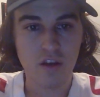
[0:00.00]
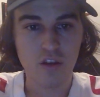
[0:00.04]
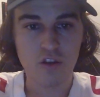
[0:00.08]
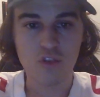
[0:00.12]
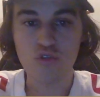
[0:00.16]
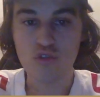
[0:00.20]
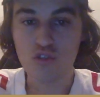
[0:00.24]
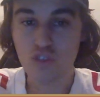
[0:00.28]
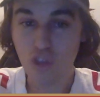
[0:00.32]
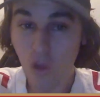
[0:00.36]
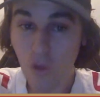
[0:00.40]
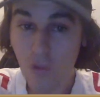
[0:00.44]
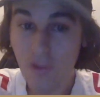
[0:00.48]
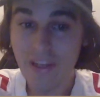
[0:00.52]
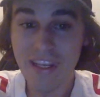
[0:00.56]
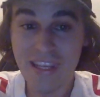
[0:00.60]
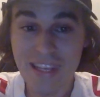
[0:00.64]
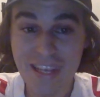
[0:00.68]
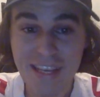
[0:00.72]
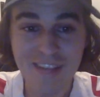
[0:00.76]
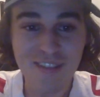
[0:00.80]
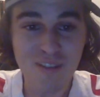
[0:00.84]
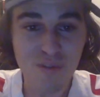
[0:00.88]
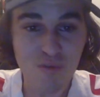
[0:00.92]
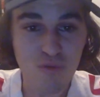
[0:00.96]
You saw that
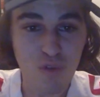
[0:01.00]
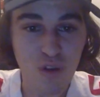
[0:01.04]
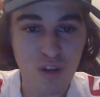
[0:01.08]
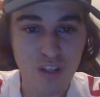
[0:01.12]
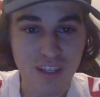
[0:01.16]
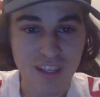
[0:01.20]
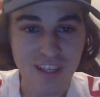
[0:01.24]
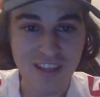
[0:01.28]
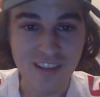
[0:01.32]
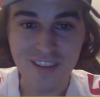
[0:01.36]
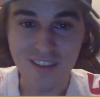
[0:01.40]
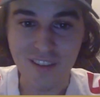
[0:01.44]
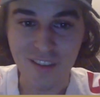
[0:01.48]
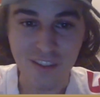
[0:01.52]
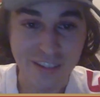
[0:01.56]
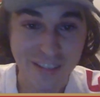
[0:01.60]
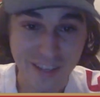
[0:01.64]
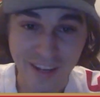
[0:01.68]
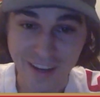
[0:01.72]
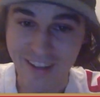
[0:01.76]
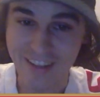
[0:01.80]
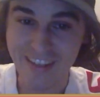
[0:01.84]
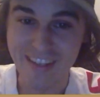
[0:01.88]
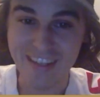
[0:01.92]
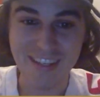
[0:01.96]
he is a rookie. You
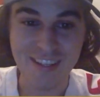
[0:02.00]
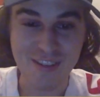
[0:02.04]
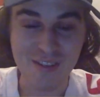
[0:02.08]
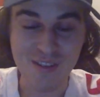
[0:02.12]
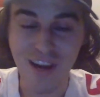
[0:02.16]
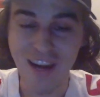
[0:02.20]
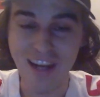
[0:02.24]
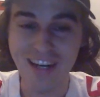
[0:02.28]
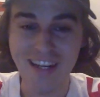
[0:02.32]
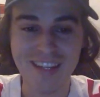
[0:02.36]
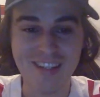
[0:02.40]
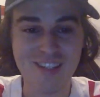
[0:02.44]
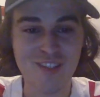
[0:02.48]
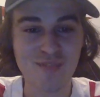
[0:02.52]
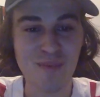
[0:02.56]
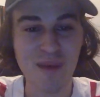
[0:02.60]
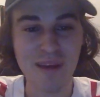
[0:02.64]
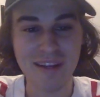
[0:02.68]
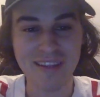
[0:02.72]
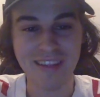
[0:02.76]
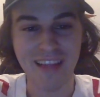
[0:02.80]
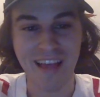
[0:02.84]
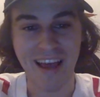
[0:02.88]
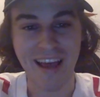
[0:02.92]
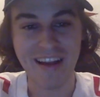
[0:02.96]
gotta
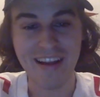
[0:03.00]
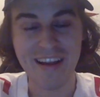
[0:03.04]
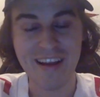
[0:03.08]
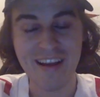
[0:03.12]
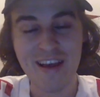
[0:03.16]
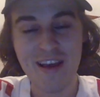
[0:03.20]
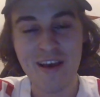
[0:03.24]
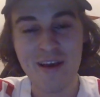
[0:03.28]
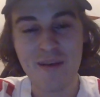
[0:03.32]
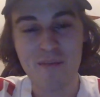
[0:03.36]
expect that.